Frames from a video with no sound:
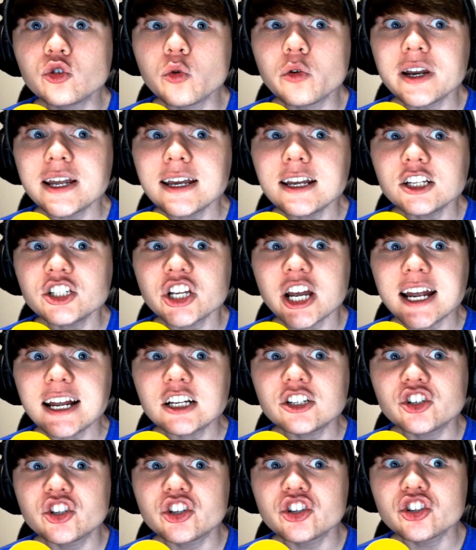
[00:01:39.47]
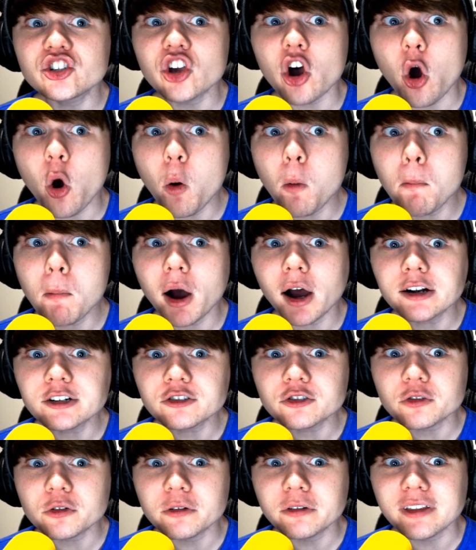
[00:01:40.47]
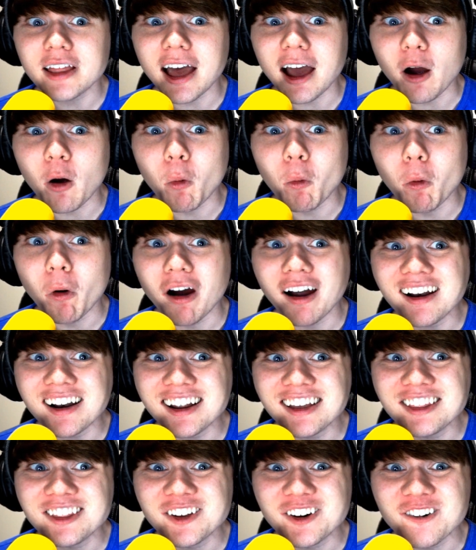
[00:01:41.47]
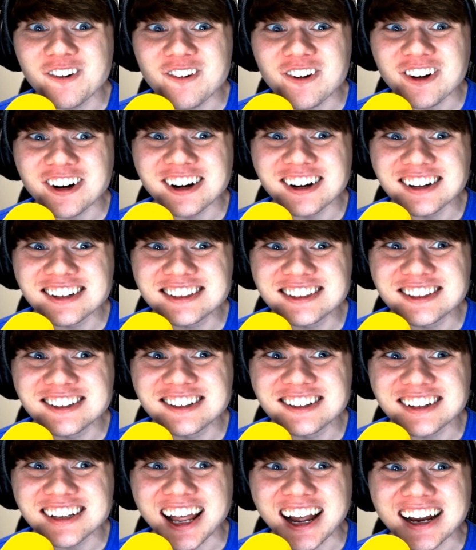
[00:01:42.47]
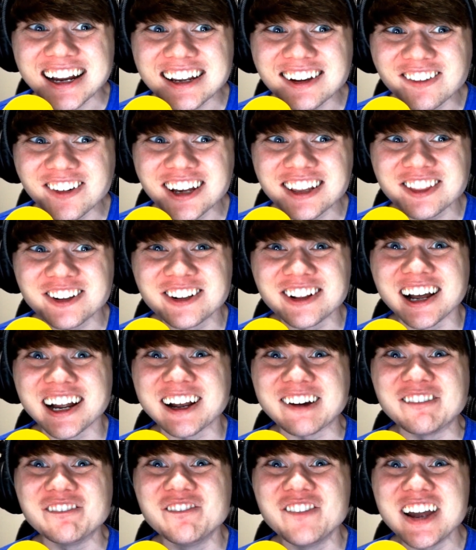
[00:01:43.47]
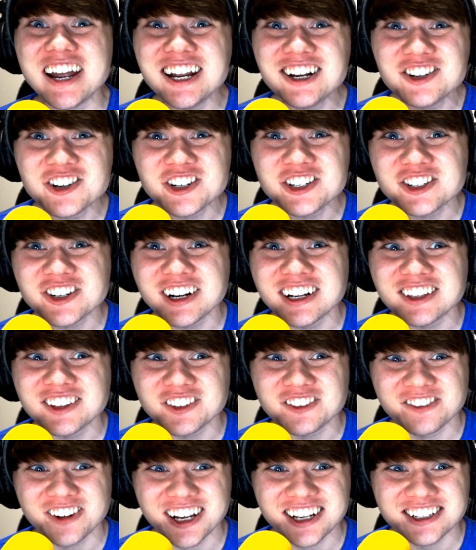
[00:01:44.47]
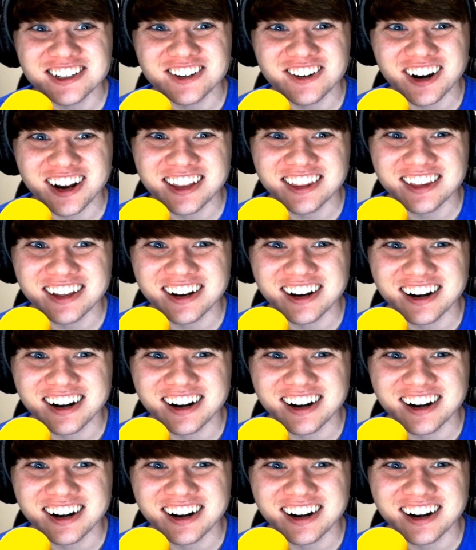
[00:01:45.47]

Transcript: he changed so much through that. What in the world, dude? Like, he went through, like, a major transformation right there.